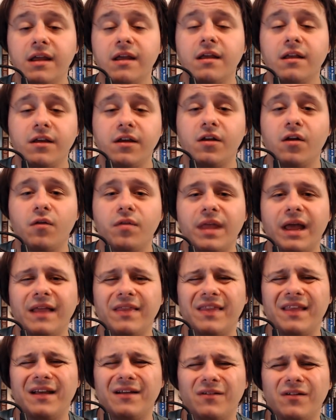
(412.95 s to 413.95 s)

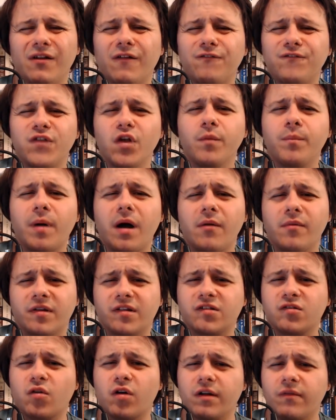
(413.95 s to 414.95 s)
that Philpott was
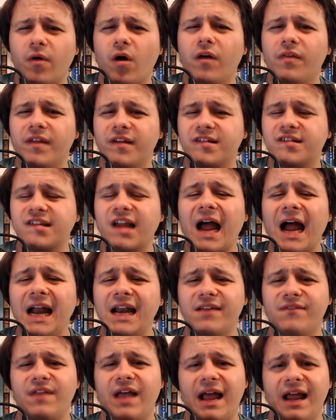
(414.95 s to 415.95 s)
sort of on the side
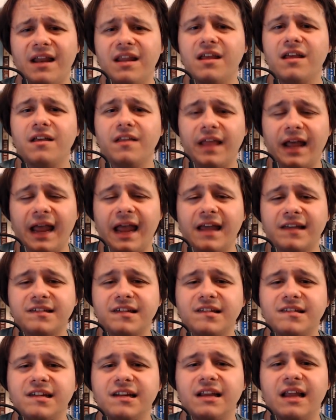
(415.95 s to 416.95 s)
of that
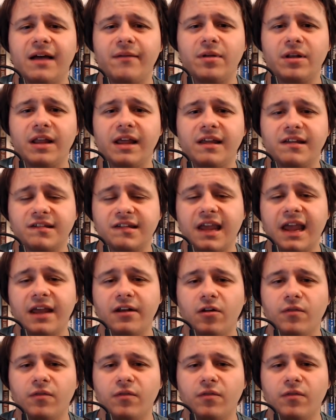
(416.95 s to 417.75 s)
SNC-Lavalin scandal,